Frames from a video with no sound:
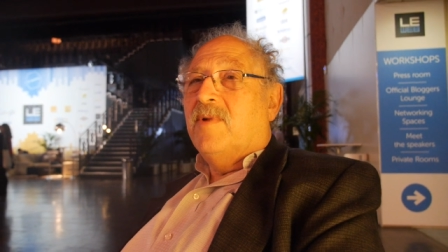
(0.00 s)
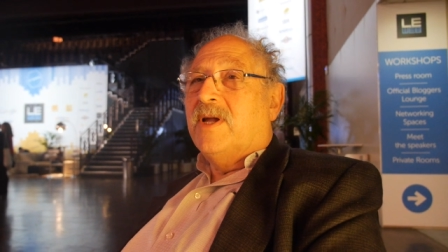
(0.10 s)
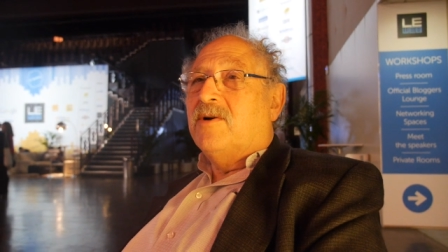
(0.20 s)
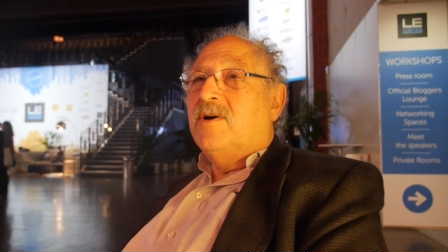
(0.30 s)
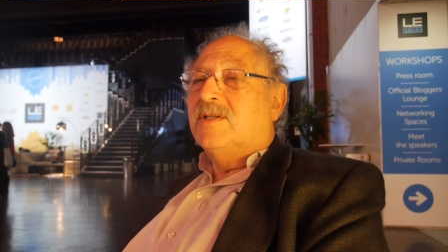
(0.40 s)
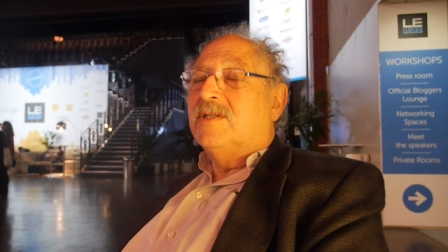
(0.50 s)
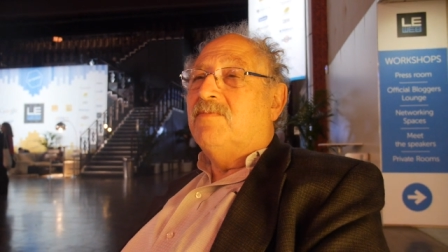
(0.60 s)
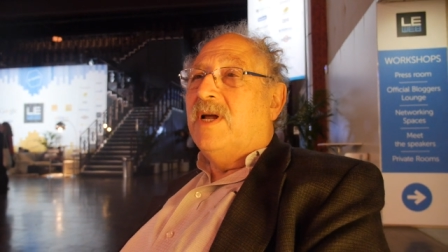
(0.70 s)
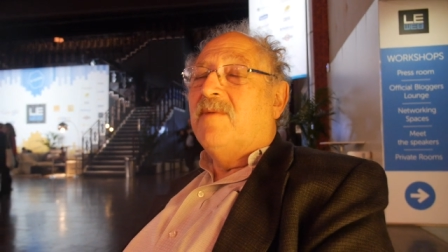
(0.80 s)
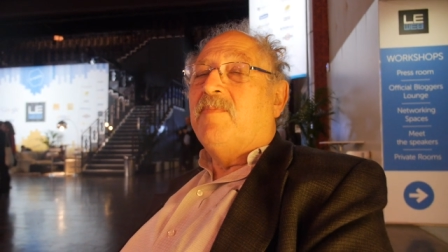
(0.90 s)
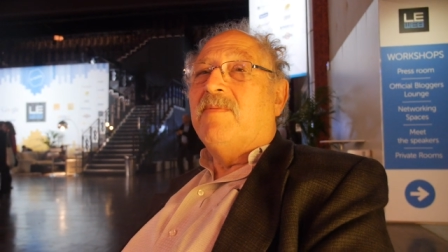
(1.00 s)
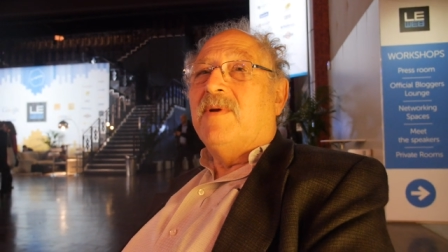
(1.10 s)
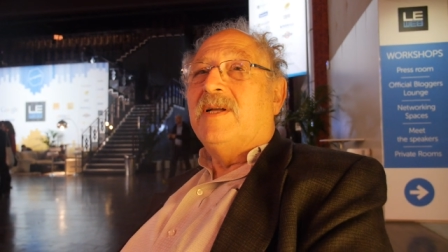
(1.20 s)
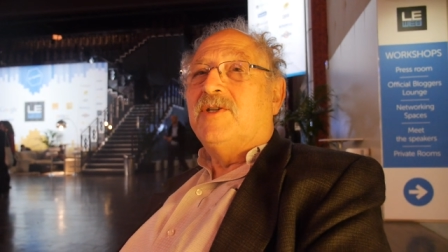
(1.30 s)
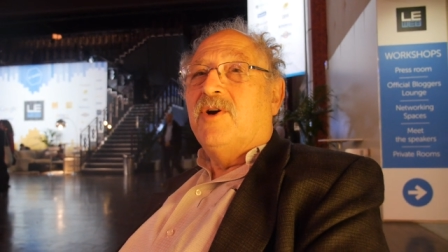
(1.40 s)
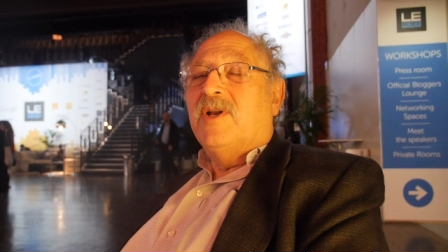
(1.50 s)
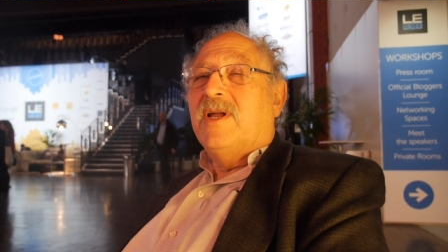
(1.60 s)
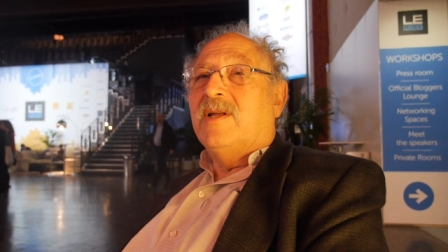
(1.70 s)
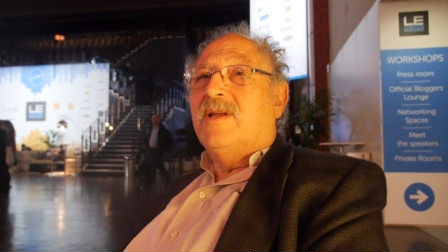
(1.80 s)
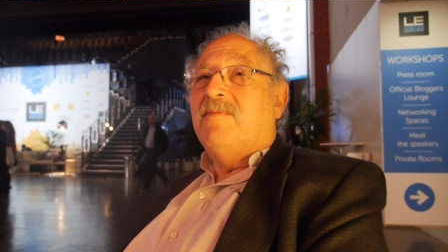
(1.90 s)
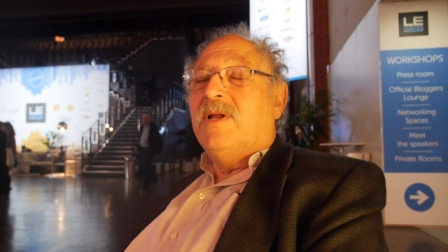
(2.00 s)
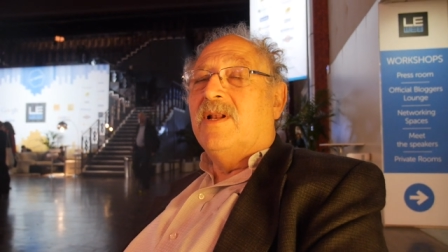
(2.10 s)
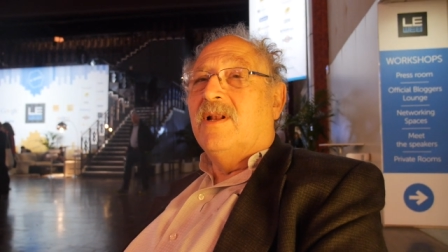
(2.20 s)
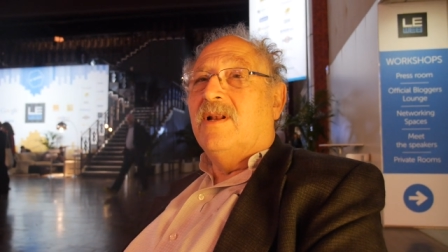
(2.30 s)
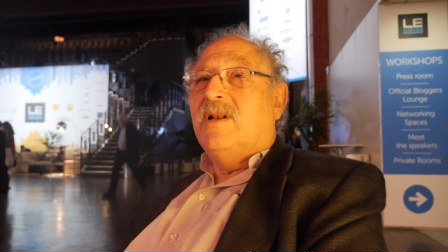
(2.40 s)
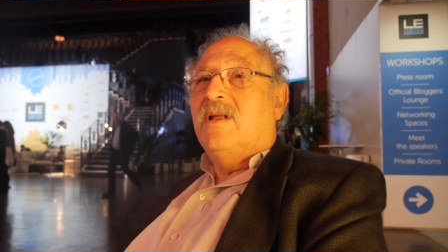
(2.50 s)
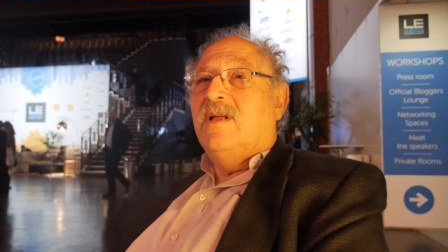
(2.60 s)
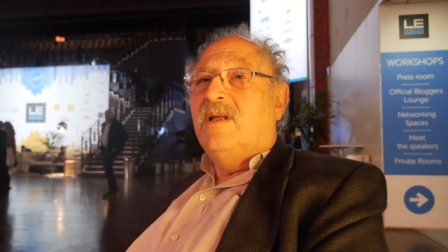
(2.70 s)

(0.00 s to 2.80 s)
because many people are joining the middle